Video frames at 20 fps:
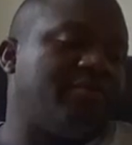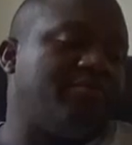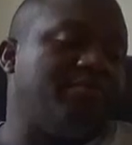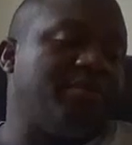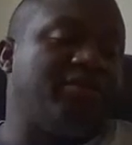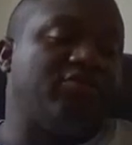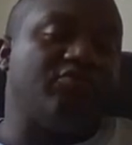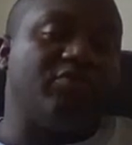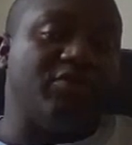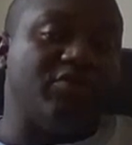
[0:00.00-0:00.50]

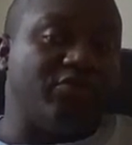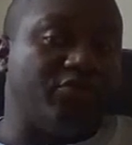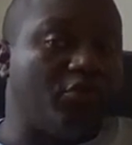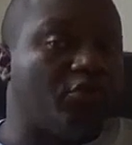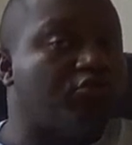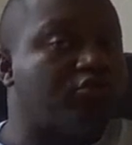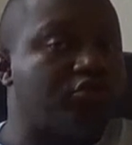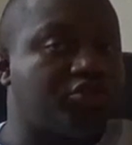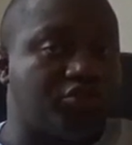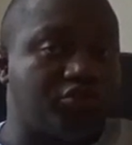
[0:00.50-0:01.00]
between
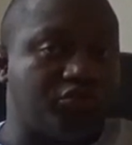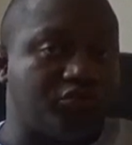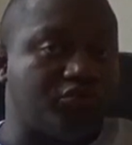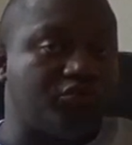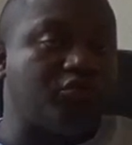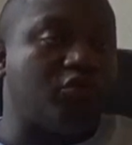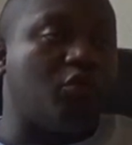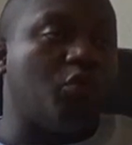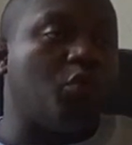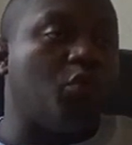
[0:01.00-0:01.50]
those
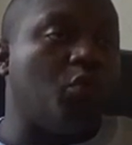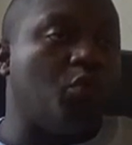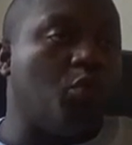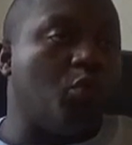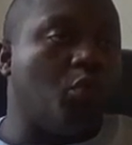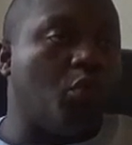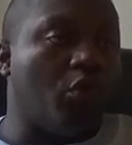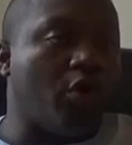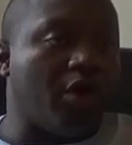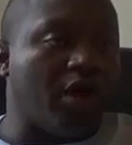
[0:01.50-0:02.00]
two
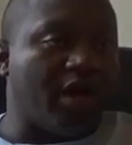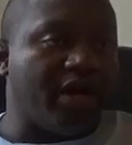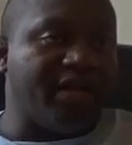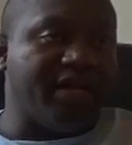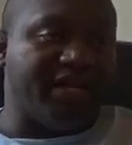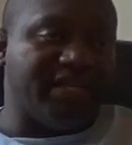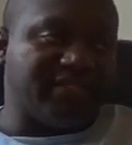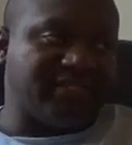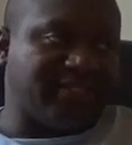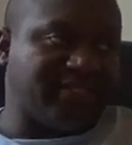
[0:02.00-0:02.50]
were
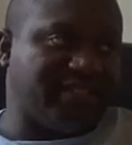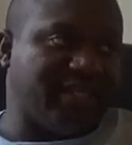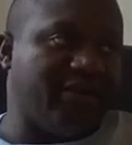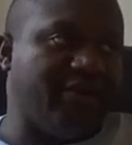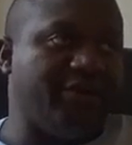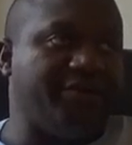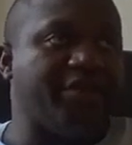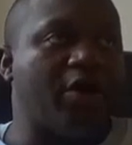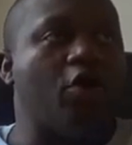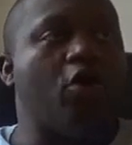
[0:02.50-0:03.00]

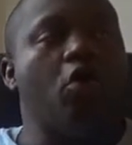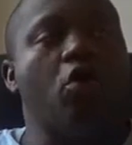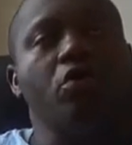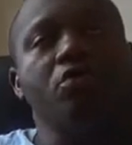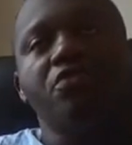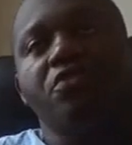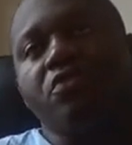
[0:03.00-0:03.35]
unnecessary. The whole